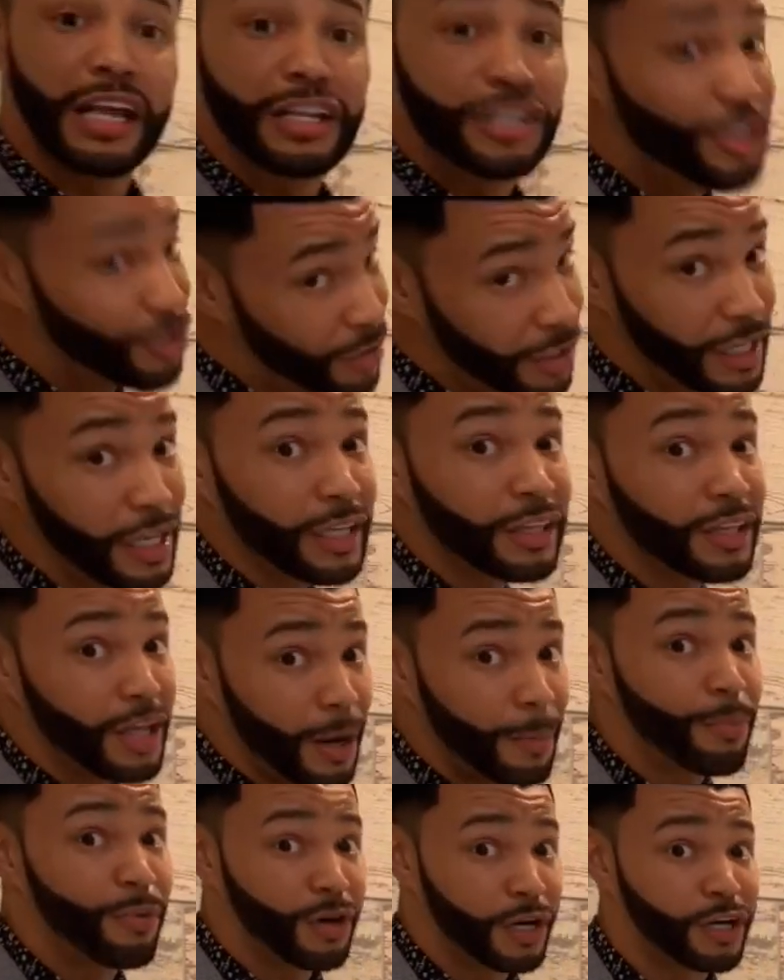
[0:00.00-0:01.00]
You can get there
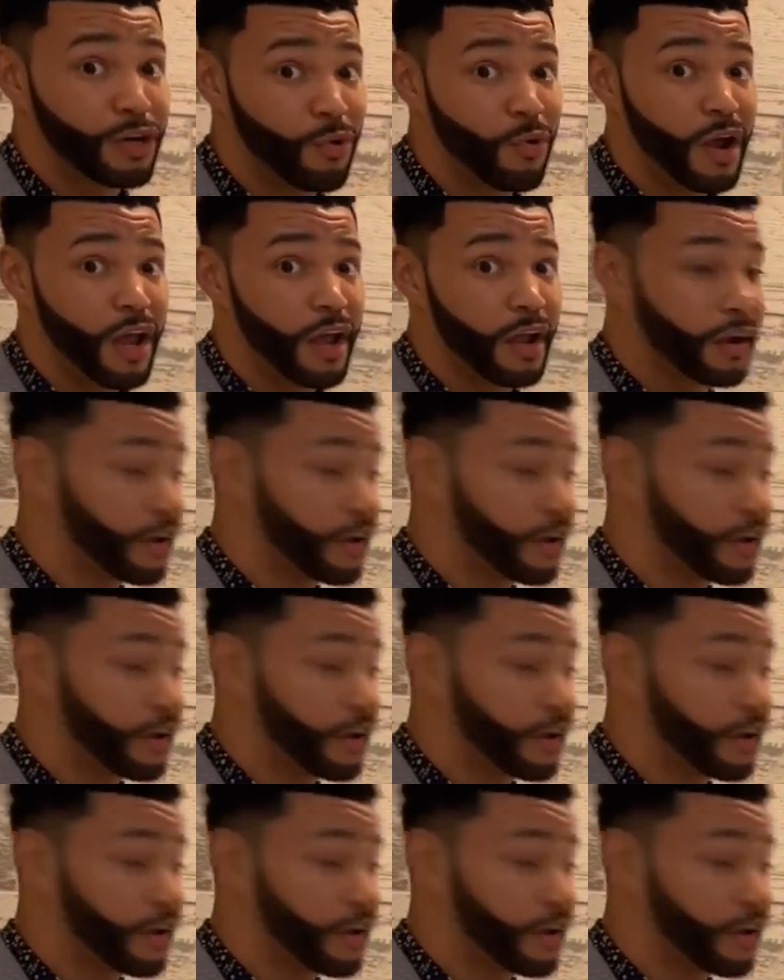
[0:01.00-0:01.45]
pretty quick.